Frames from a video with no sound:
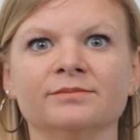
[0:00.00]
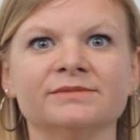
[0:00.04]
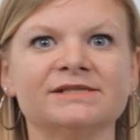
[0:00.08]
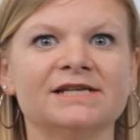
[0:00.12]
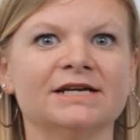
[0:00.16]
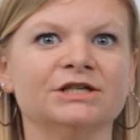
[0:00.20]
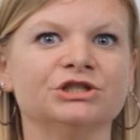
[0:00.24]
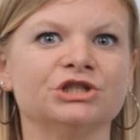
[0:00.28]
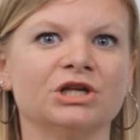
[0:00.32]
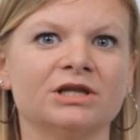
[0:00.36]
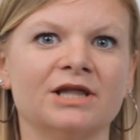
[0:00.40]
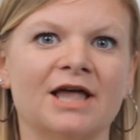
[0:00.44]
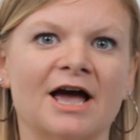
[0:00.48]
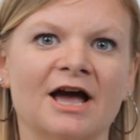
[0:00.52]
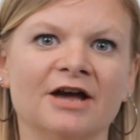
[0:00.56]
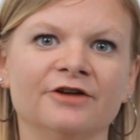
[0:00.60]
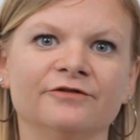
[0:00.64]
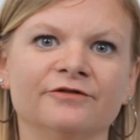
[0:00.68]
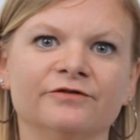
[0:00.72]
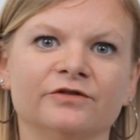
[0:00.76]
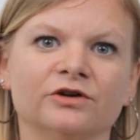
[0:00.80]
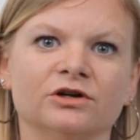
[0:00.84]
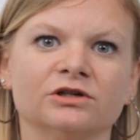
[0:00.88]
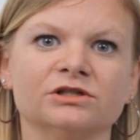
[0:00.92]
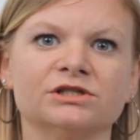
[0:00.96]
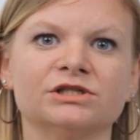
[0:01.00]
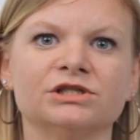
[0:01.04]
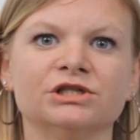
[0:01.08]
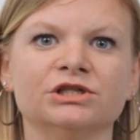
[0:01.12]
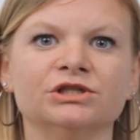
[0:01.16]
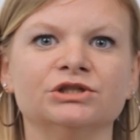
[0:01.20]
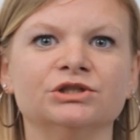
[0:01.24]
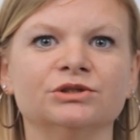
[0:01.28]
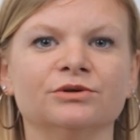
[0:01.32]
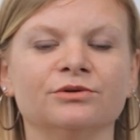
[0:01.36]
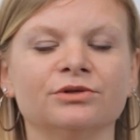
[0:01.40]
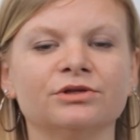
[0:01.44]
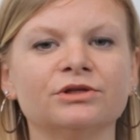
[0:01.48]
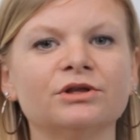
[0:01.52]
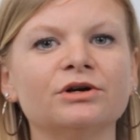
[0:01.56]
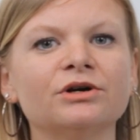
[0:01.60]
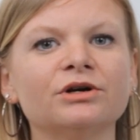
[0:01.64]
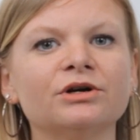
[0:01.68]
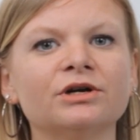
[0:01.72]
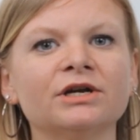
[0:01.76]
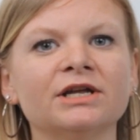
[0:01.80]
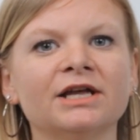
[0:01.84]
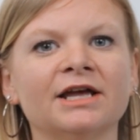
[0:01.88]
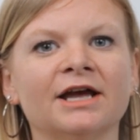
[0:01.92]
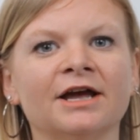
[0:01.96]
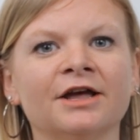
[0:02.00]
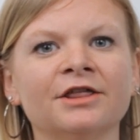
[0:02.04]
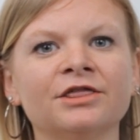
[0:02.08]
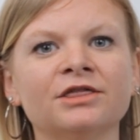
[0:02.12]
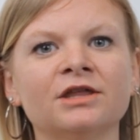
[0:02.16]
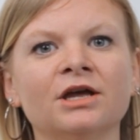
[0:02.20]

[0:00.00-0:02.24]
say, July 1st to June 30th,